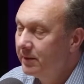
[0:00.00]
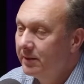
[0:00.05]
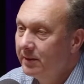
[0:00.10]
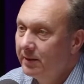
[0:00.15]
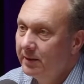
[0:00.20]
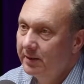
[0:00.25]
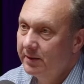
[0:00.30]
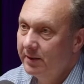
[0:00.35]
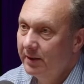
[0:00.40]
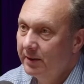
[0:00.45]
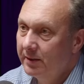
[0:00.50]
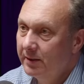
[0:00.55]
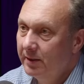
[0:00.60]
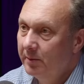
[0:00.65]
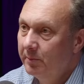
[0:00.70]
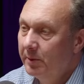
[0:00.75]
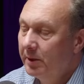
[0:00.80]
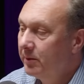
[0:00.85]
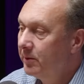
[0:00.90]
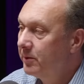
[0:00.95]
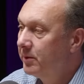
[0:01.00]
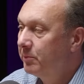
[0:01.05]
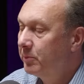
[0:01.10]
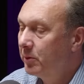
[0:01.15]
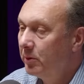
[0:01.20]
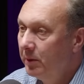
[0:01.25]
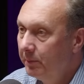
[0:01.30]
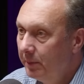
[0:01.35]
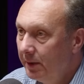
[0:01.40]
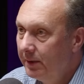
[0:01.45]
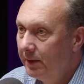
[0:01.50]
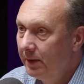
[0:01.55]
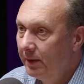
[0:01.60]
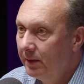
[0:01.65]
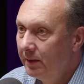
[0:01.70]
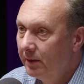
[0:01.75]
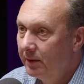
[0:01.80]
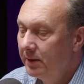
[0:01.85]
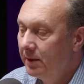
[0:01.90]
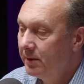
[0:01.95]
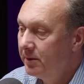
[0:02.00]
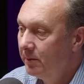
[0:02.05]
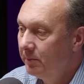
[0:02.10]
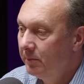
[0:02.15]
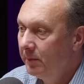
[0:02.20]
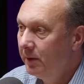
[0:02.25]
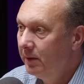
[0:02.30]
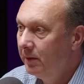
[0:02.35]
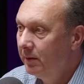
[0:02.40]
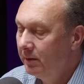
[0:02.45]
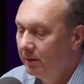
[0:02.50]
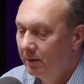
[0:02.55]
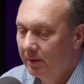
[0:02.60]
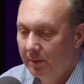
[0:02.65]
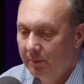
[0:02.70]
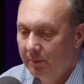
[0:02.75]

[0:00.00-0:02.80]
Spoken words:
exactly, because prohibiting doesn't mean